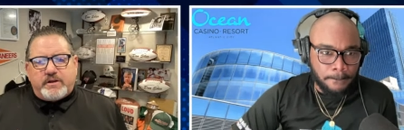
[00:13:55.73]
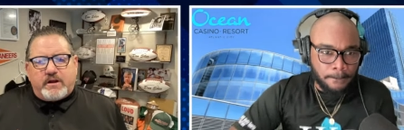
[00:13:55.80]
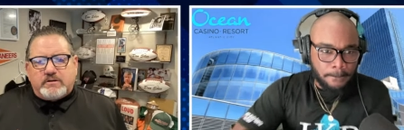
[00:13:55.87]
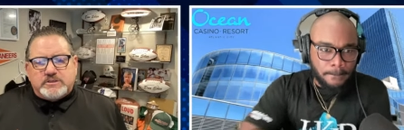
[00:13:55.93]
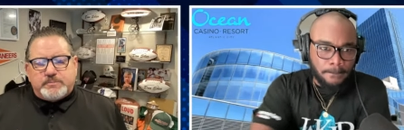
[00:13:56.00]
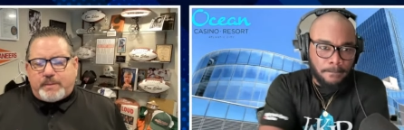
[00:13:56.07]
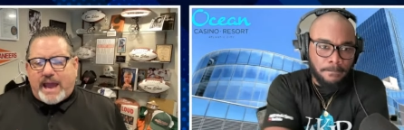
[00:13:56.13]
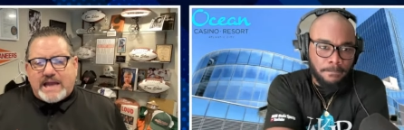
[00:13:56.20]

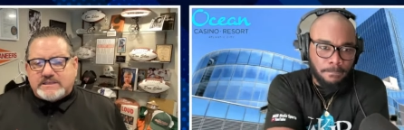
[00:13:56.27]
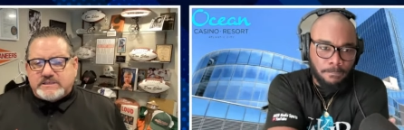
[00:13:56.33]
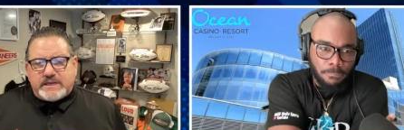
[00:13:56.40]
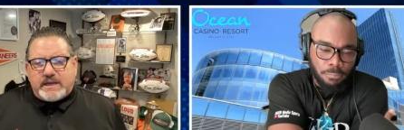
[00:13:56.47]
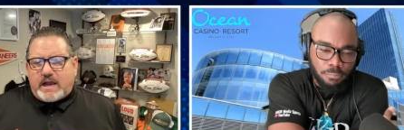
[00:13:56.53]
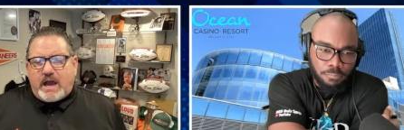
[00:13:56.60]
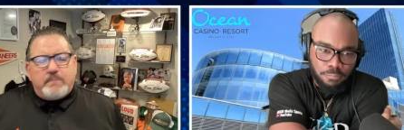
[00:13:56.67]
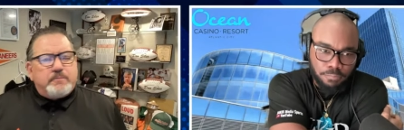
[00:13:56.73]
Speaker 1: yards
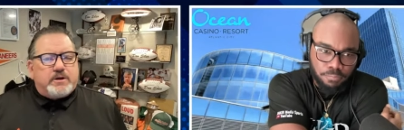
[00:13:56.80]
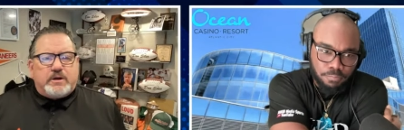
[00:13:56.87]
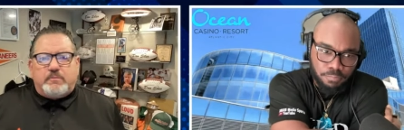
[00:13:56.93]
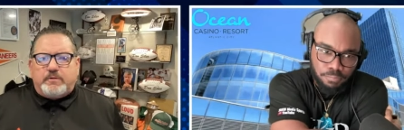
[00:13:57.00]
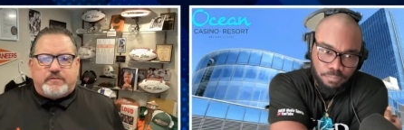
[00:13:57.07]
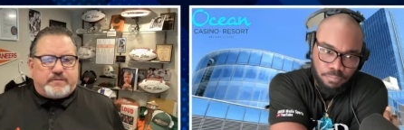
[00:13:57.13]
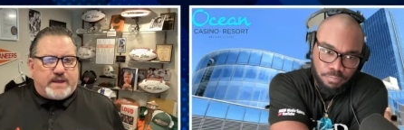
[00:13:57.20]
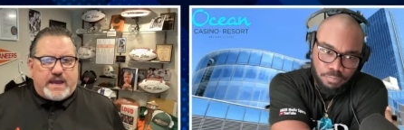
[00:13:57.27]
passing, I'm
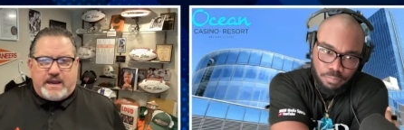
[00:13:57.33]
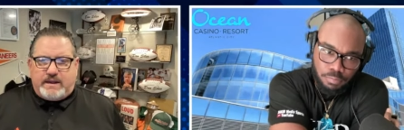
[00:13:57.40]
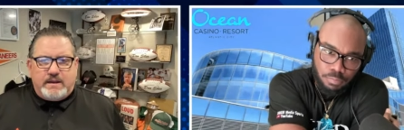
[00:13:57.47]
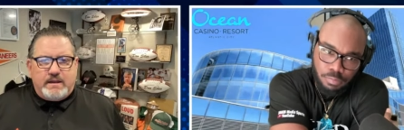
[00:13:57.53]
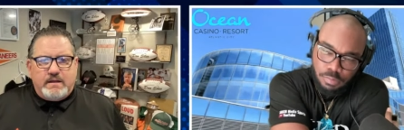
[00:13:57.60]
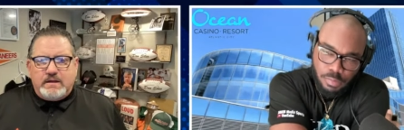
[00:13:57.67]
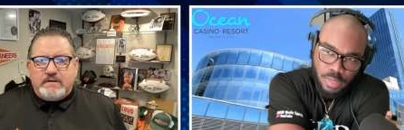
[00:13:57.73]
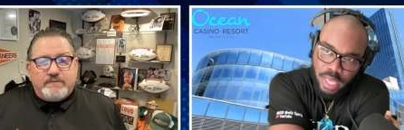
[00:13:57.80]
good with that.
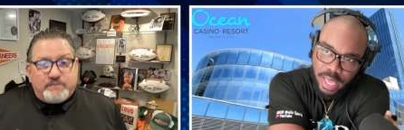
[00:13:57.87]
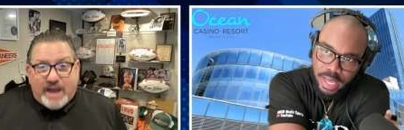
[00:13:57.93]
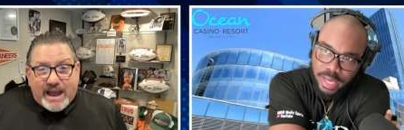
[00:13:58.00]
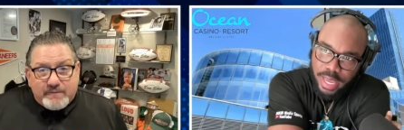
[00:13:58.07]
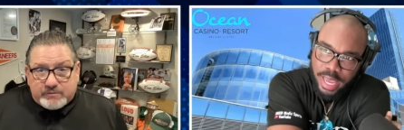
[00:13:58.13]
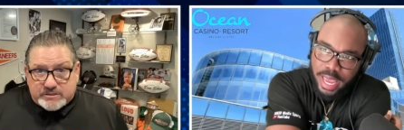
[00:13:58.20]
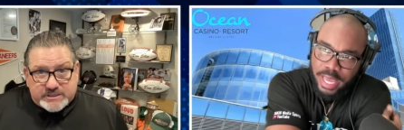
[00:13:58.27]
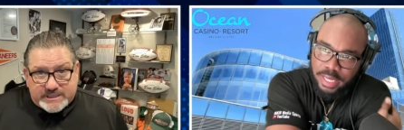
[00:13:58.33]
Yeah.
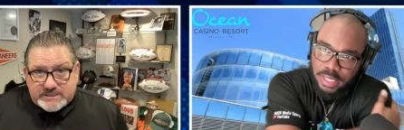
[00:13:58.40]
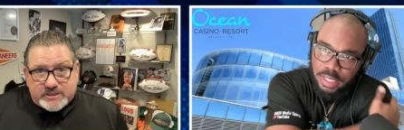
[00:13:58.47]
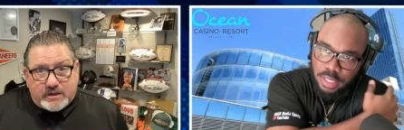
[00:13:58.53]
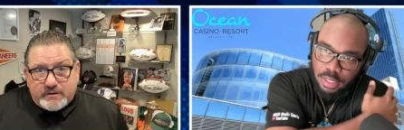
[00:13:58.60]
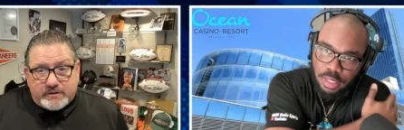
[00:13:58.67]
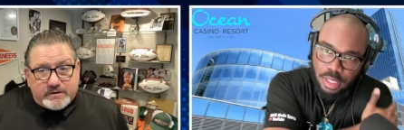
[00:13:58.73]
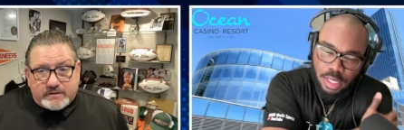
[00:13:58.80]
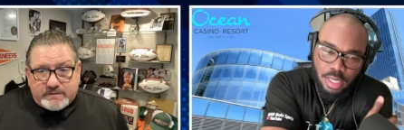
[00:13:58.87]
Five or
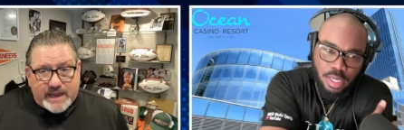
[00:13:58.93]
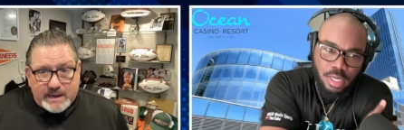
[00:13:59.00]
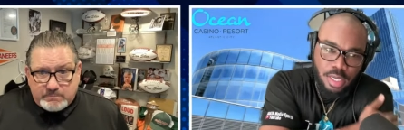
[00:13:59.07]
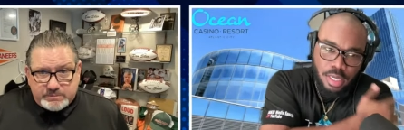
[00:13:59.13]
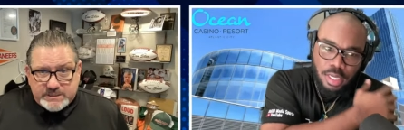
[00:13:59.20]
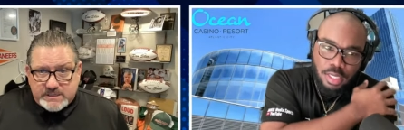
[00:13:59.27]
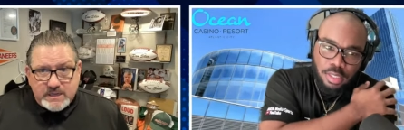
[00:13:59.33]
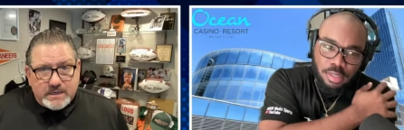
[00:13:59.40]
Speaker 2: 600
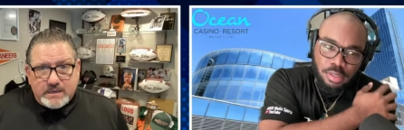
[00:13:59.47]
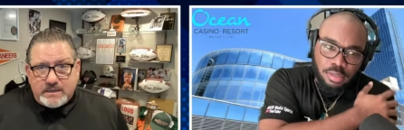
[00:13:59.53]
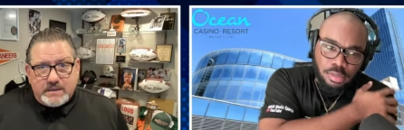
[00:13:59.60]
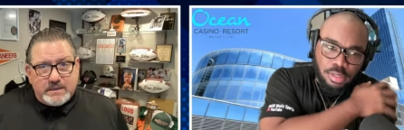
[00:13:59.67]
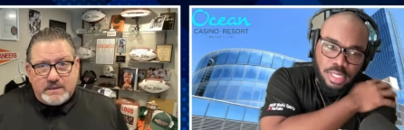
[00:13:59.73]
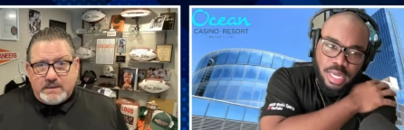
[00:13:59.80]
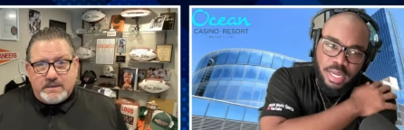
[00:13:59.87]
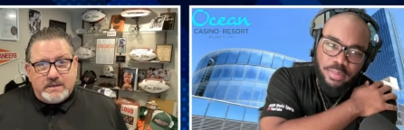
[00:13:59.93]
attempts.
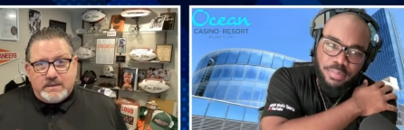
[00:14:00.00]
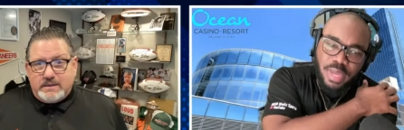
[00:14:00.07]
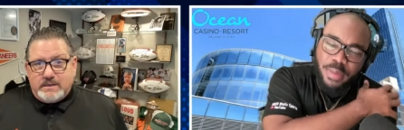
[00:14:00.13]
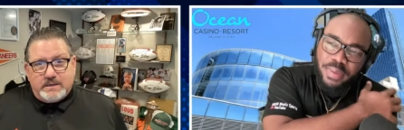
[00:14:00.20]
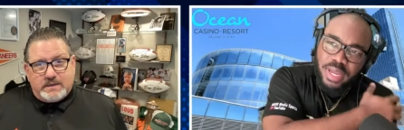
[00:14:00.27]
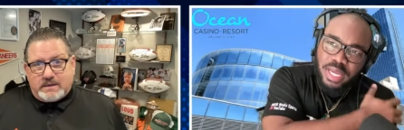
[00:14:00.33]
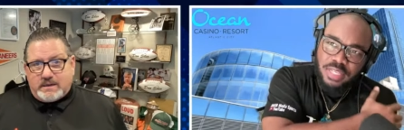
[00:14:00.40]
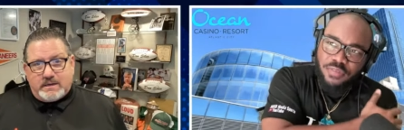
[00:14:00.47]
Yeah, yeah,
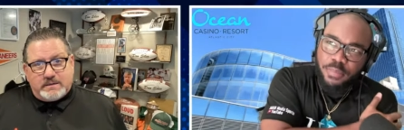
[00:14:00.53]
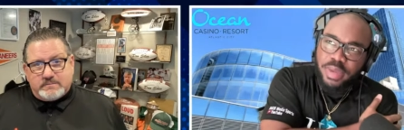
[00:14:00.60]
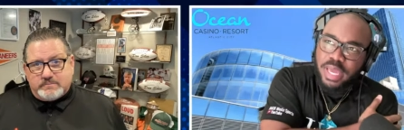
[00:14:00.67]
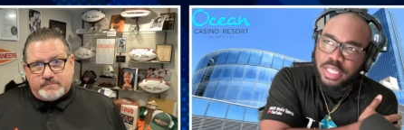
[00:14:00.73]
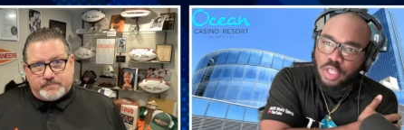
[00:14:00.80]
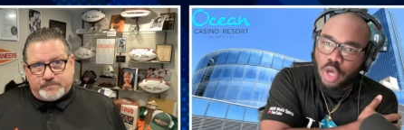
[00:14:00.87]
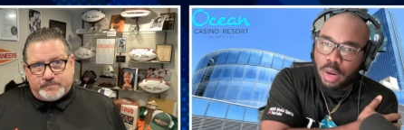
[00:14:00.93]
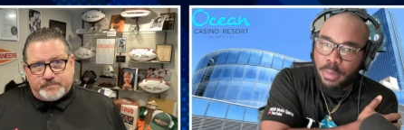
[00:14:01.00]
because for me,
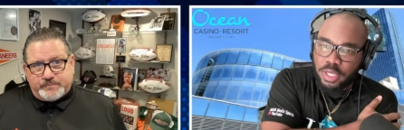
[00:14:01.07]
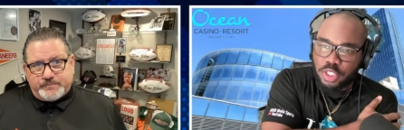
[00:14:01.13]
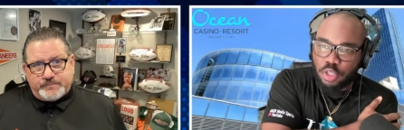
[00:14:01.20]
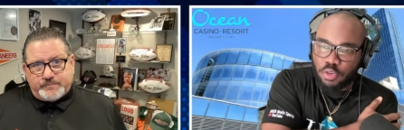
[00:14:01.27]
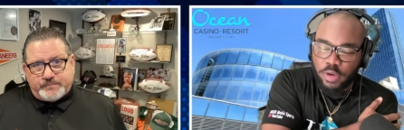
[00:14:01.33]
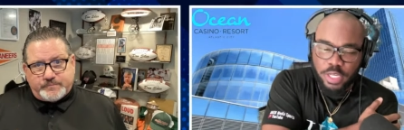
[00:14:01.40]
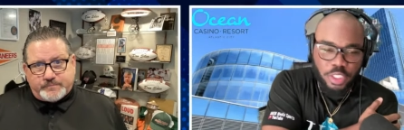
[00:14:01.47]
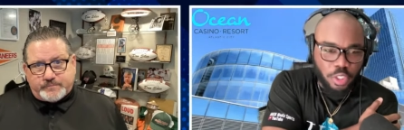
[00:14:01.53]
it's all about
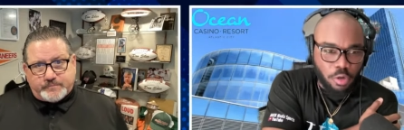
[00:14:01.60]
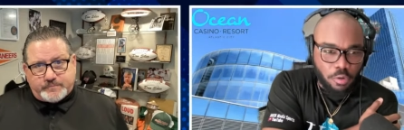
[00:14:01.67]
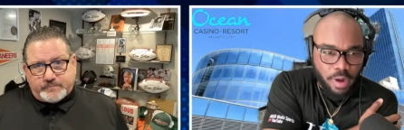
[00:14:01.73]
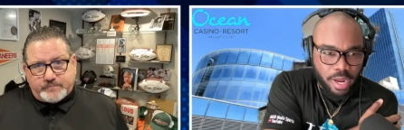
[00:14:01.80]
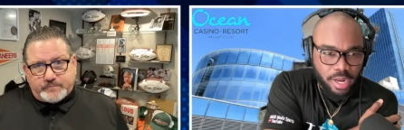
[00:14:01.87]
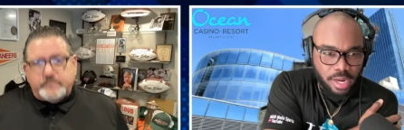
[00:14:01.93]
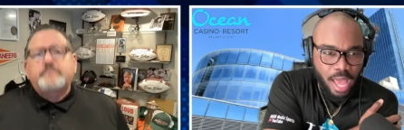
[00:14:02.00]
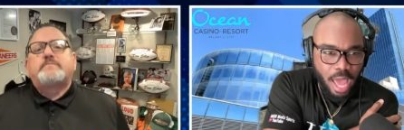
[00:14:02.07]
your ratio,
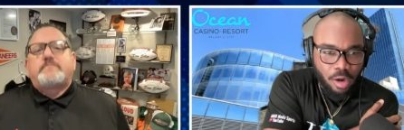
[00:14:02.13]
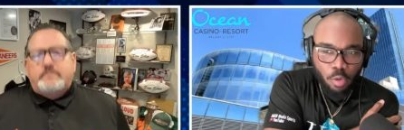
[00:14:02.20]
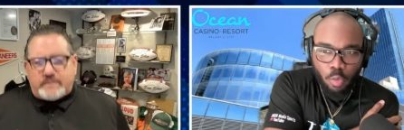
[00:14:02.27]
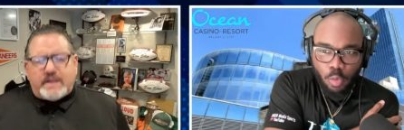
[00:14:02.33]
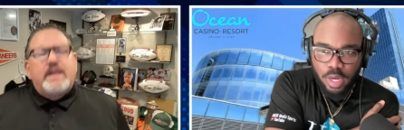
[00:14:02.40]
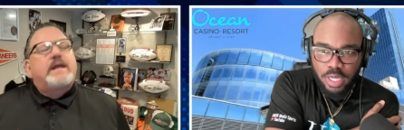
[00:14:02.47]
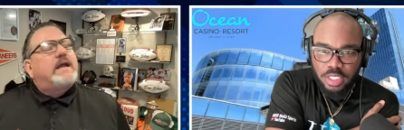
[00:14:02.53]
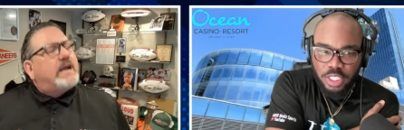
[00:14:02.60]
right? I
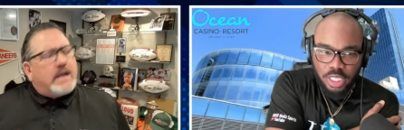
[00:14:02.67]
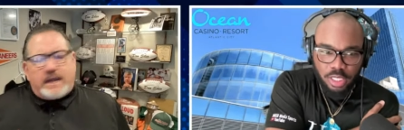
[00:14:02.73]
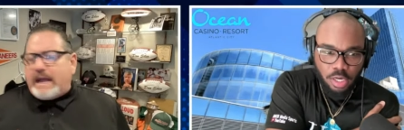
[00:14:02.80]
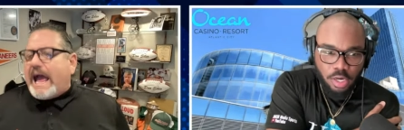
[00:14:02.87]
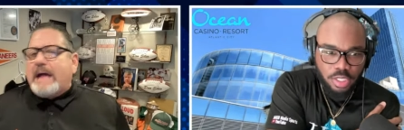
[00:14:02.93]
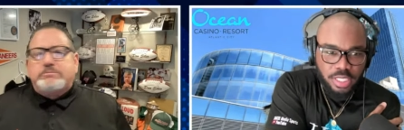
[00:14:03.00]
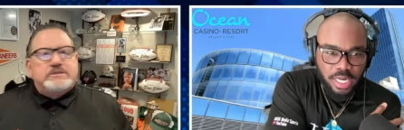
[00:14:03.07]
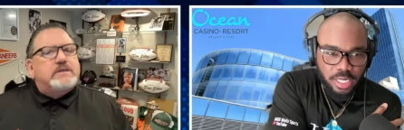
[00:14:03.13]
don't want Jalen
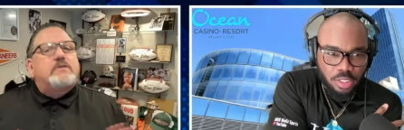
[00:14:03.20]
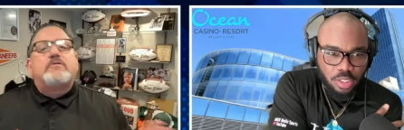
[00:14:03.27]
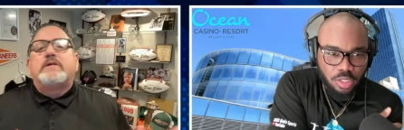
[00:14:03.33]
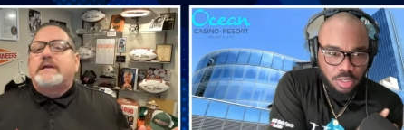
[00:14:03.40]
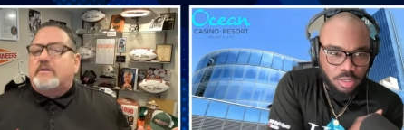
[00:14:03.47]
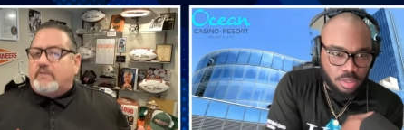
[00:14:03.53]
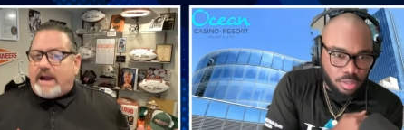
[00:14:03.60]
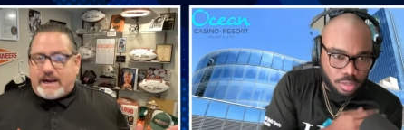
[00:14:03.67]
Hurts
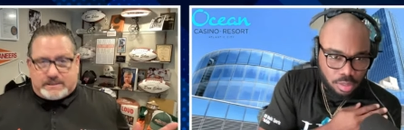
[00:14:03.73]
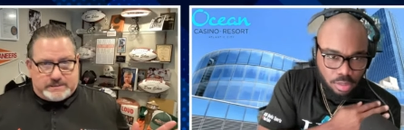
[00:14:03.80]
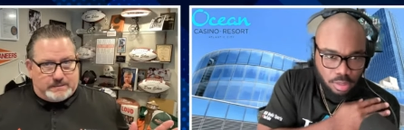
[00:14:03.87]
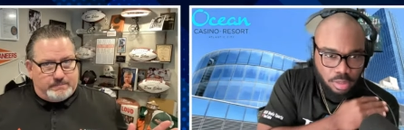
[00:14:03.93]
absolutely at correct.